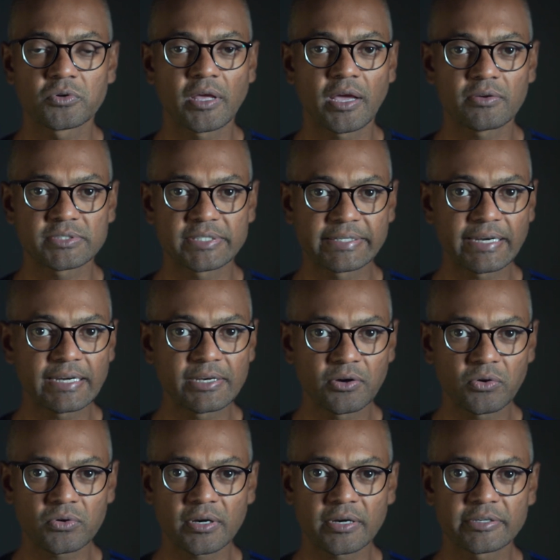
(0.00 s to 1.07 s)
they have settled
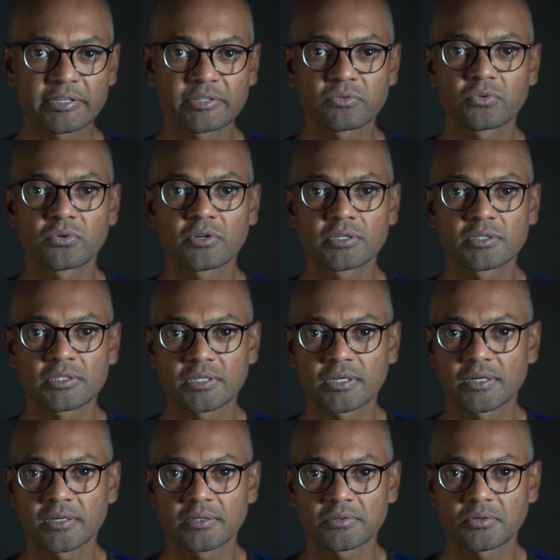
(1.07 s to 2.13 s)
down, and it wouldn't
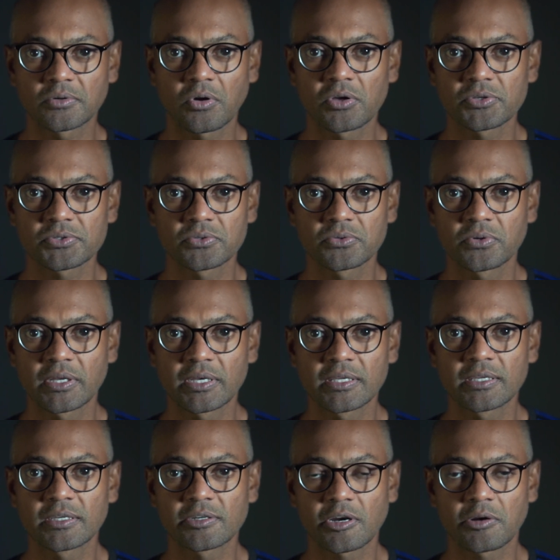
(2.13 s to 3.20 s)
cause you
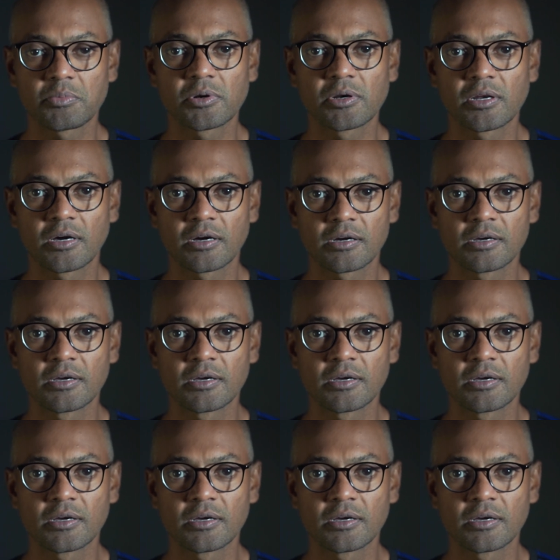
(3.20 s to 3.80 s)
any trouble